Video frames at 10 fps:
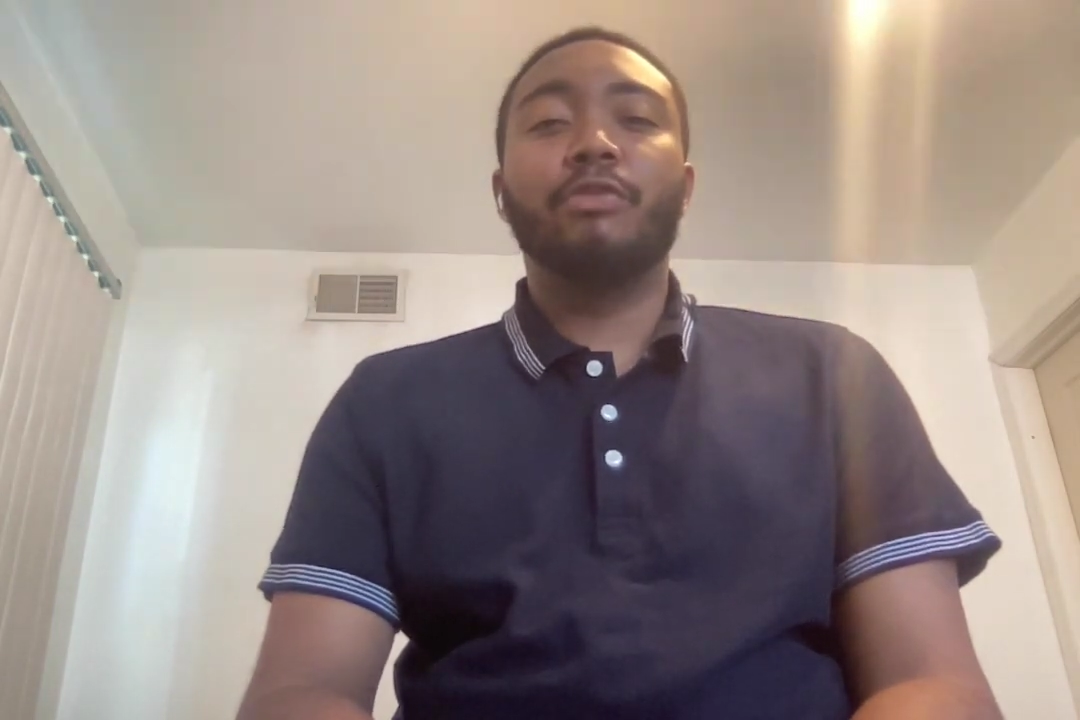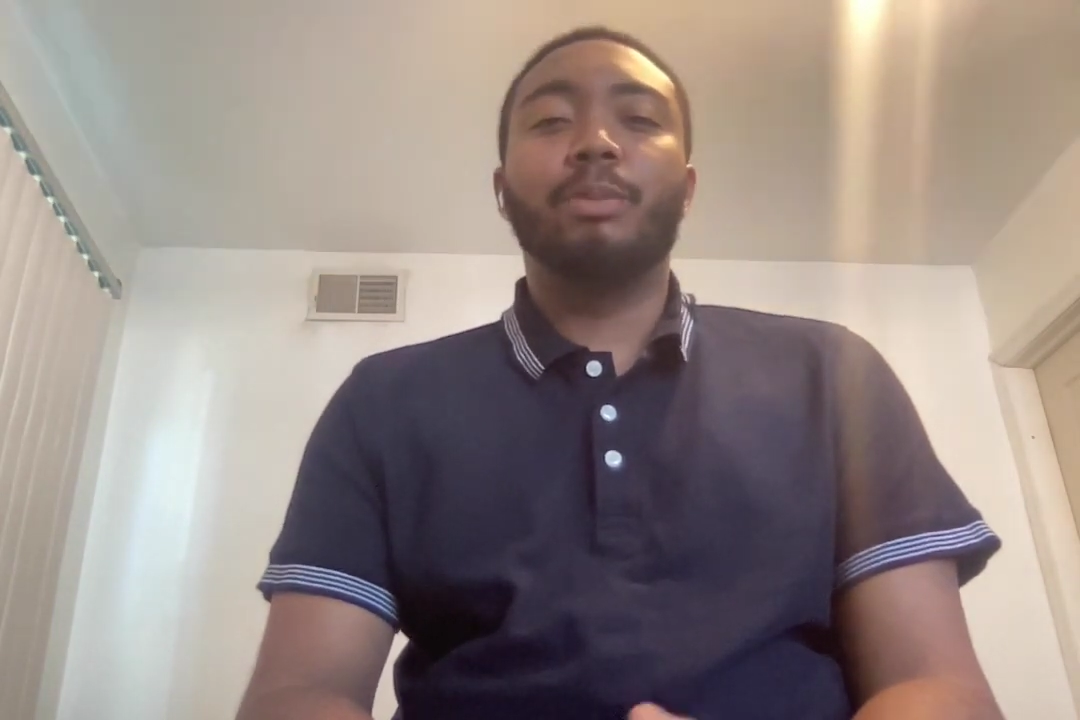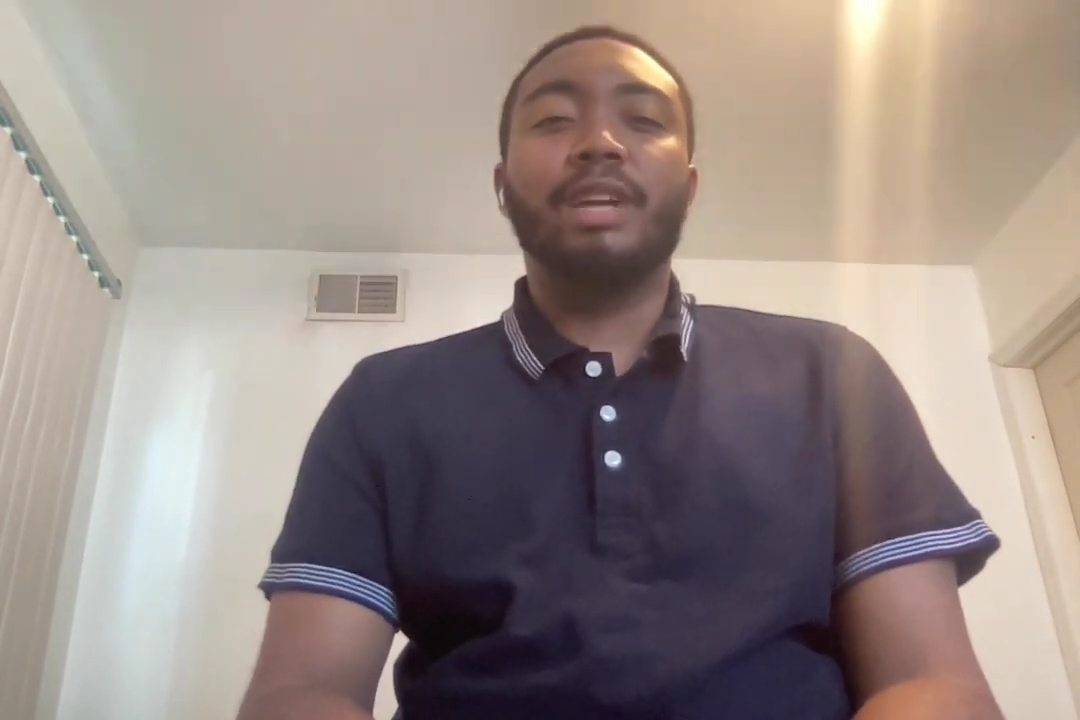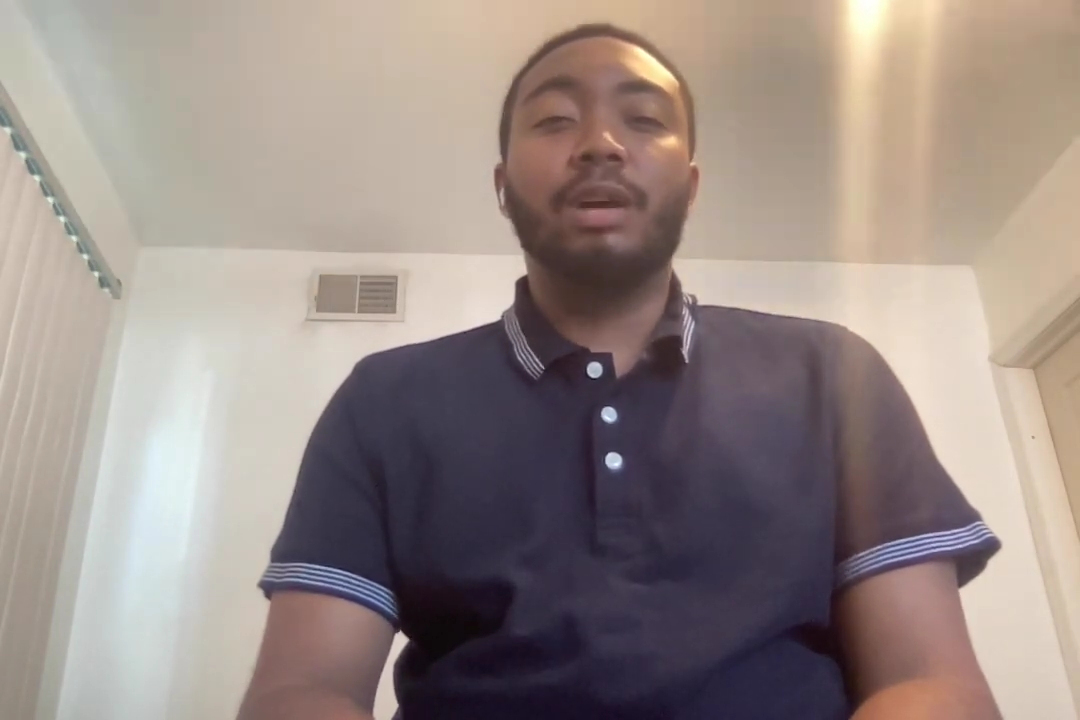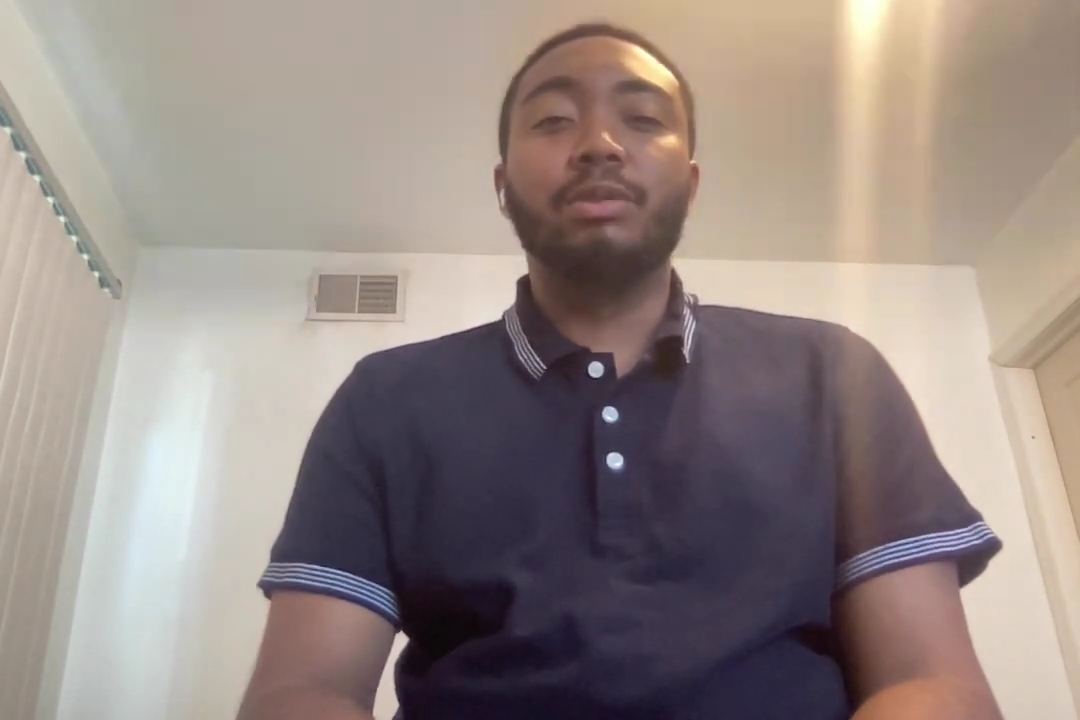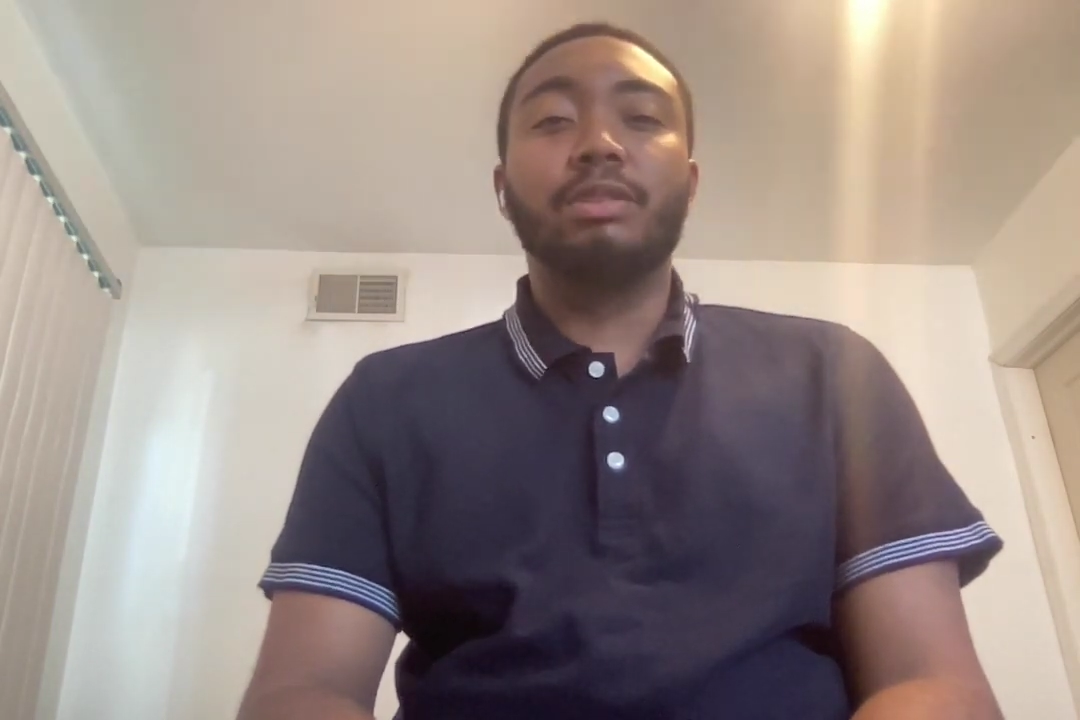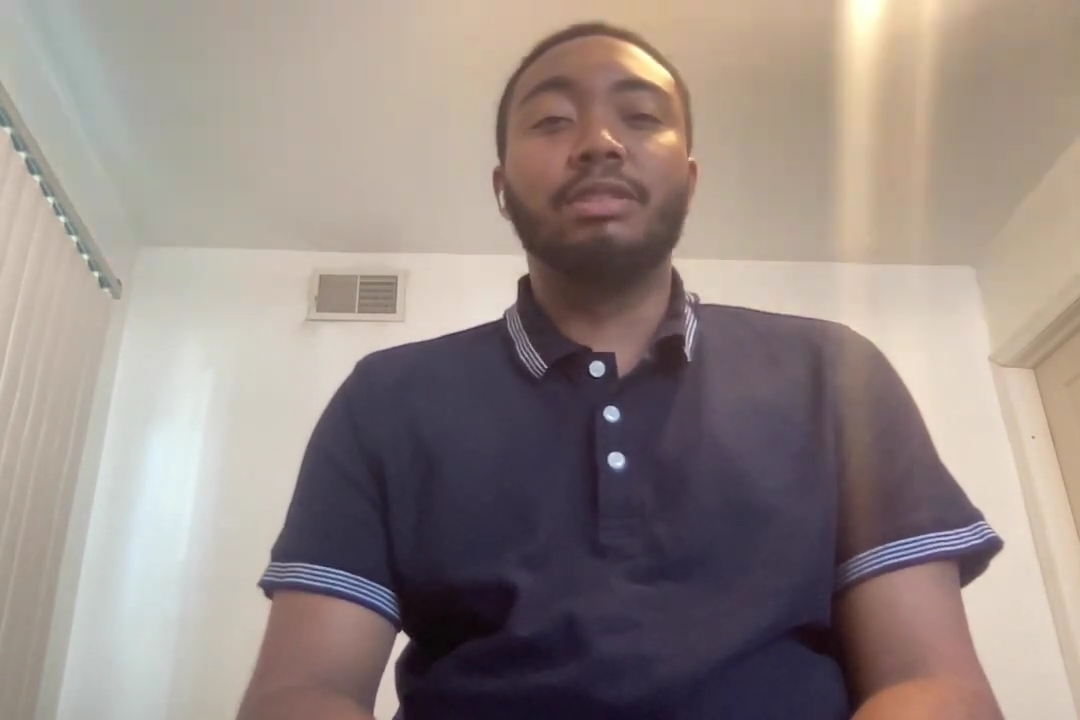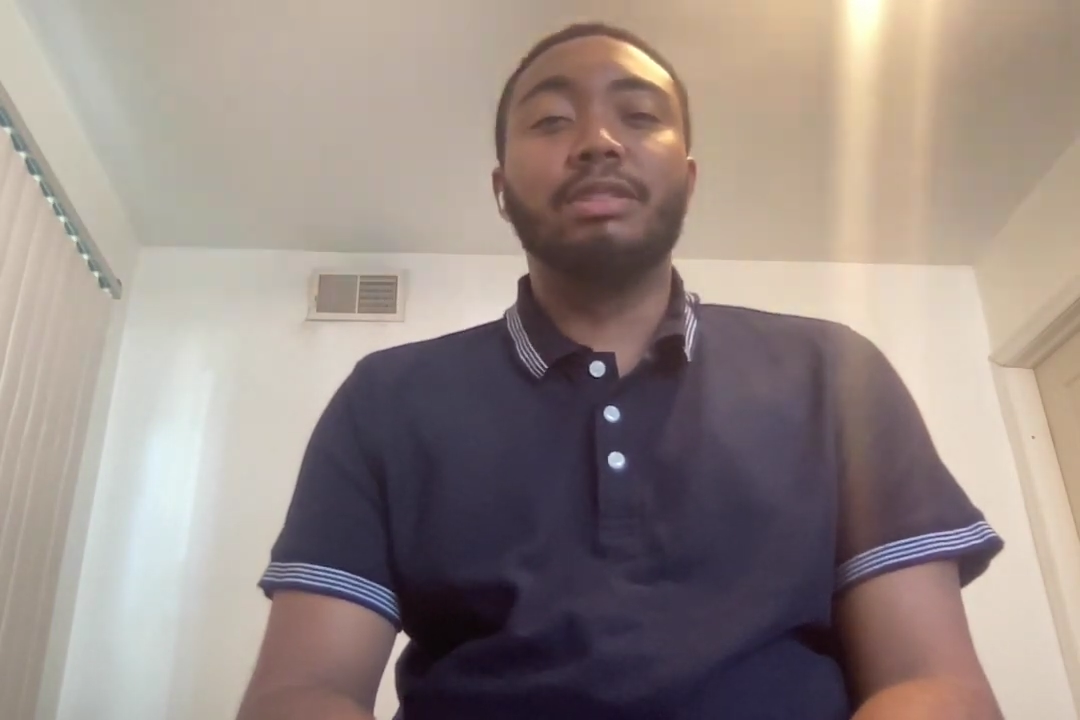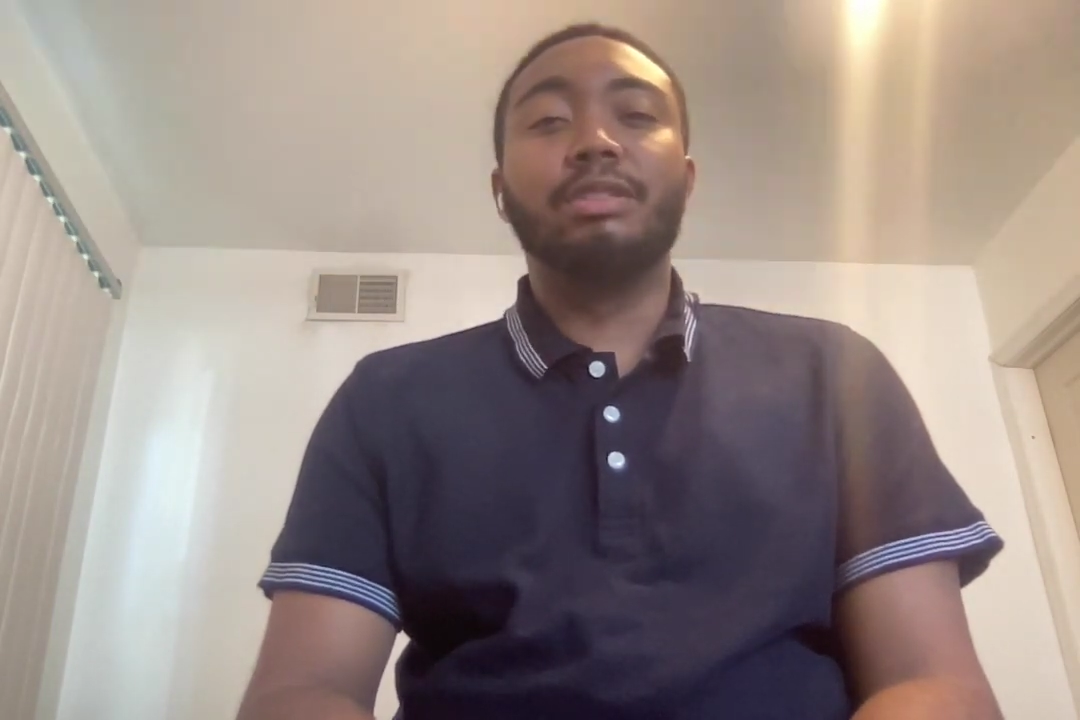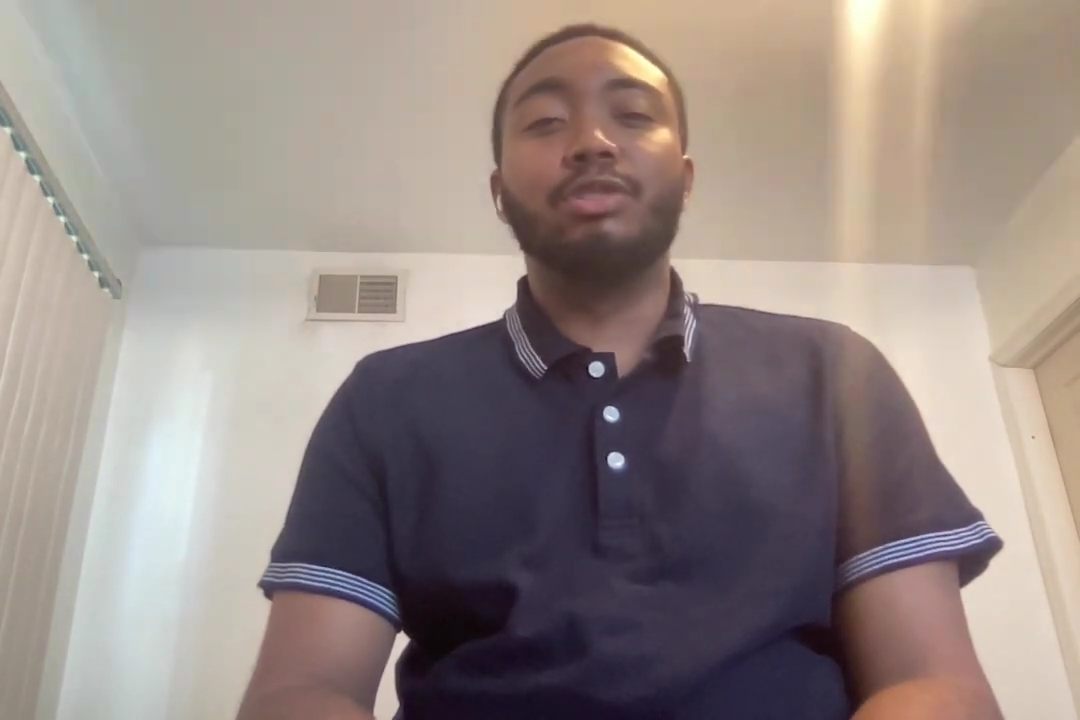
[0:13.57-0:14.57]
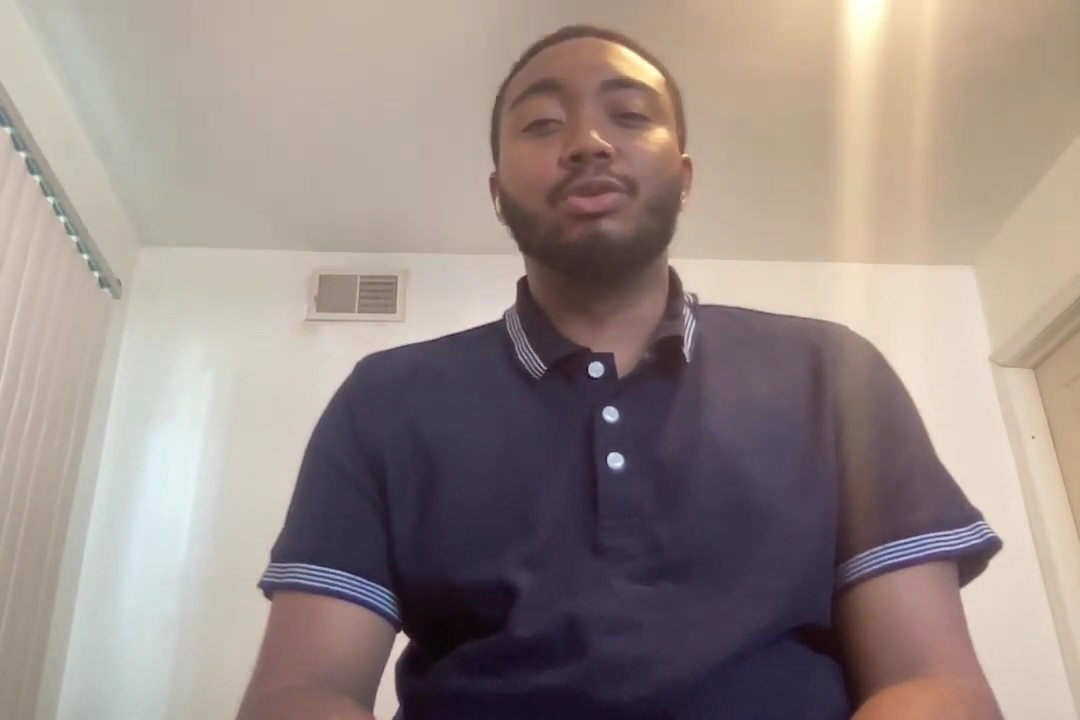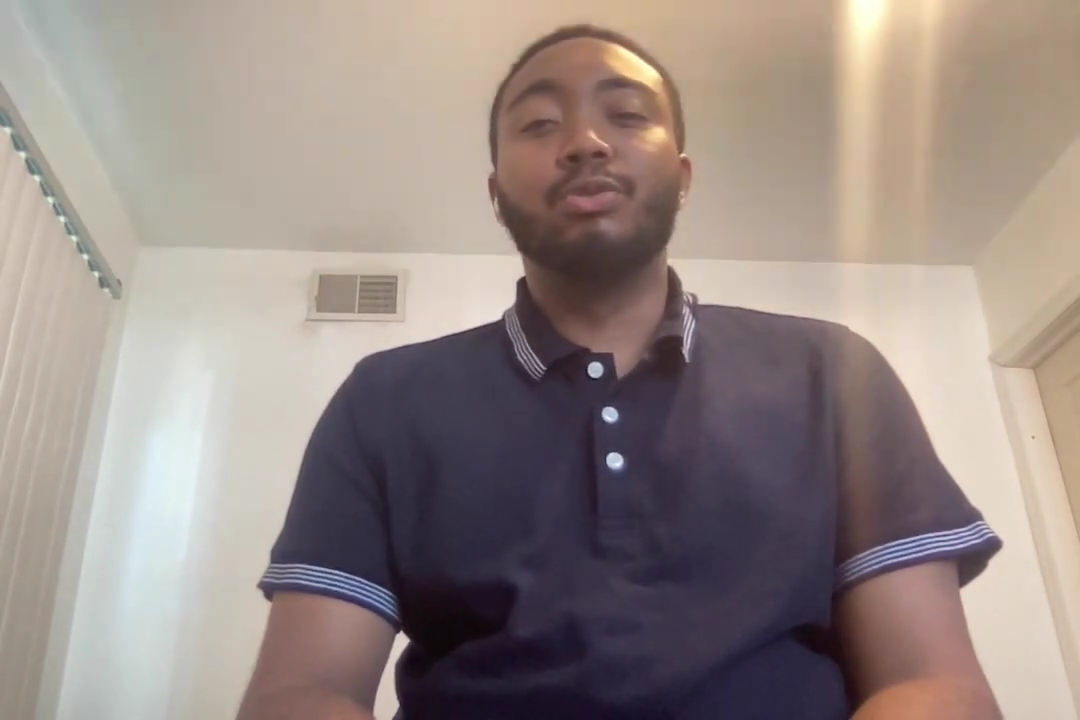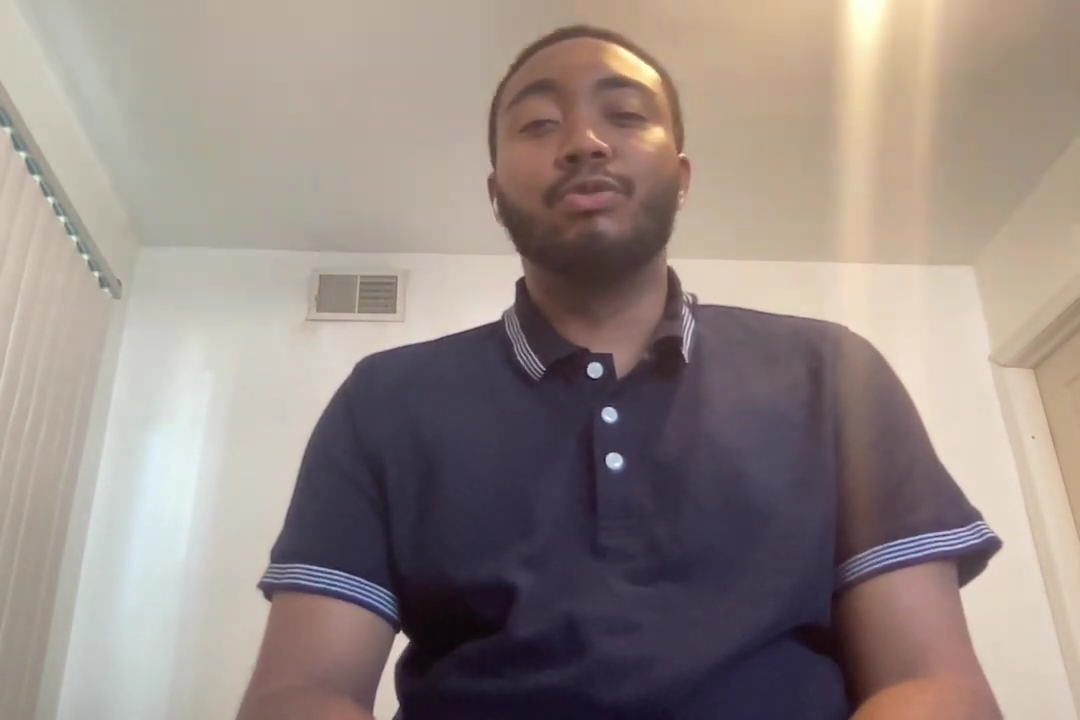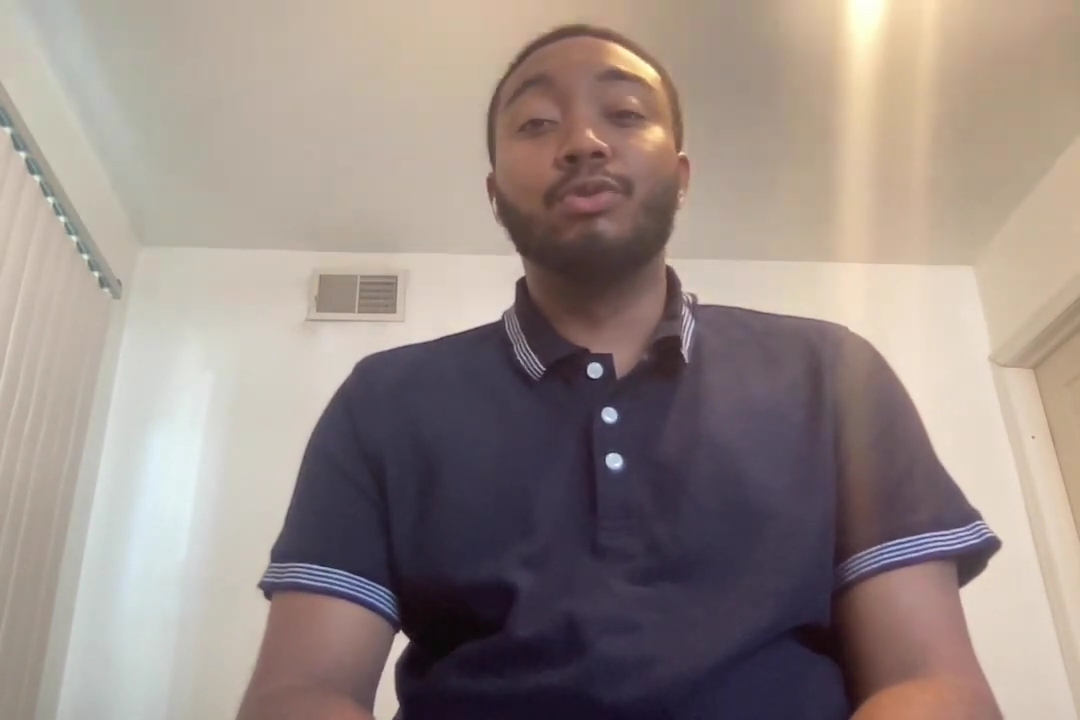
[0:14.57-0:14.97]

from counseling to